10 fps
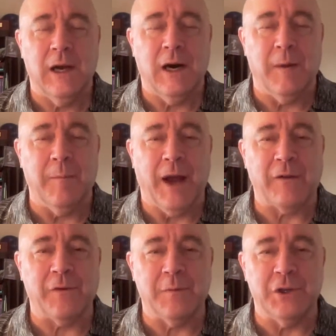I'm
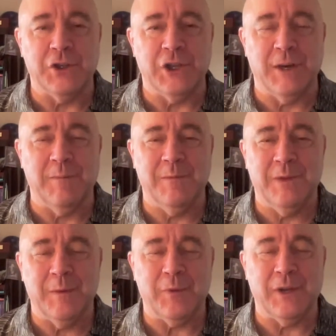back from the
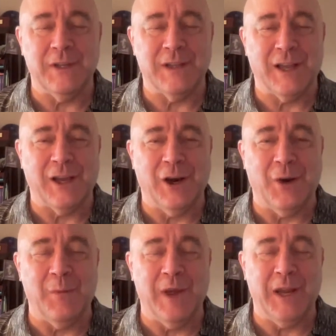gym, a place I
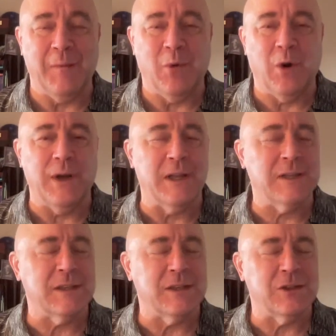go many
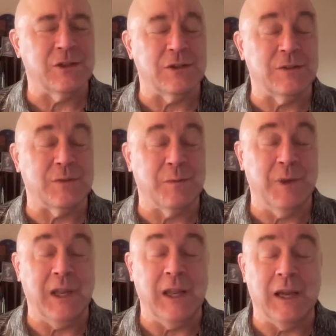mornings. It's just for
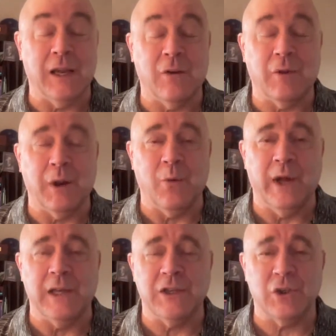me a great
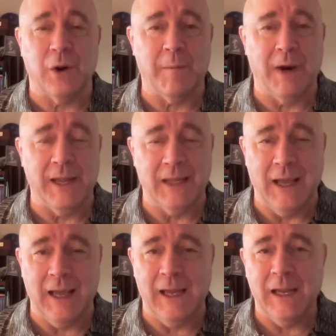way to start my
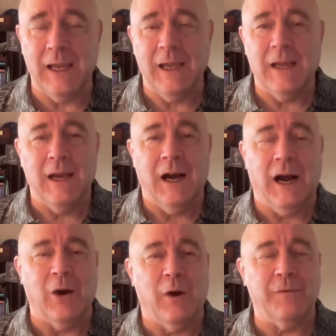day.
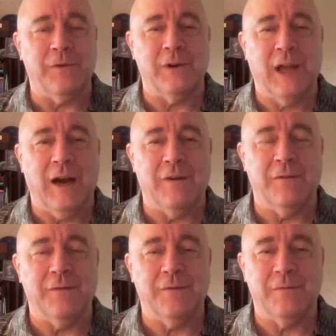I often
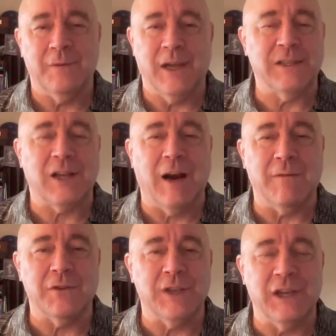have nice
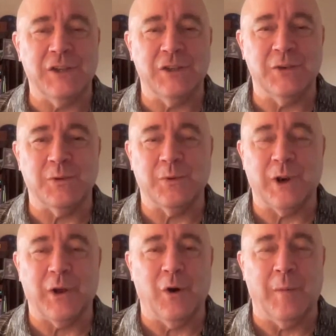conversations with what
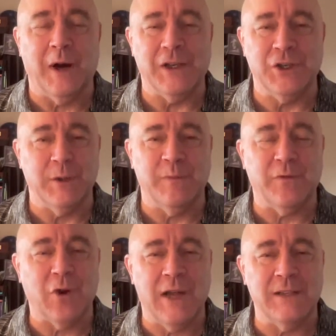I call my gym
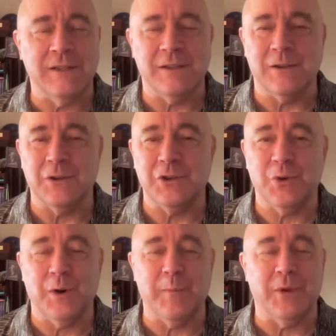friends. They're
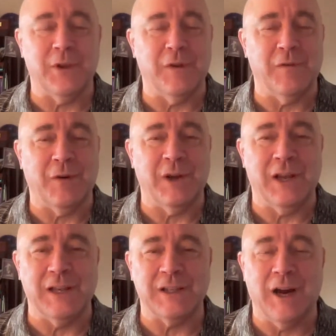short, but they're very
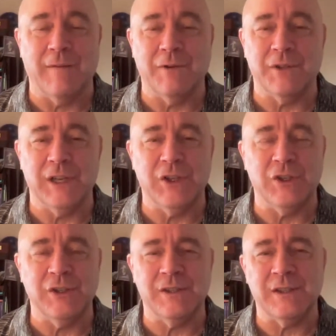nice
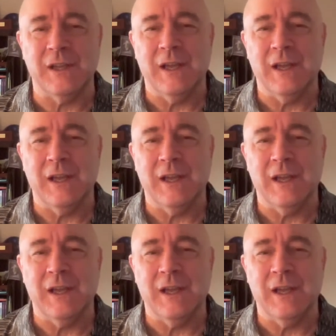conversations.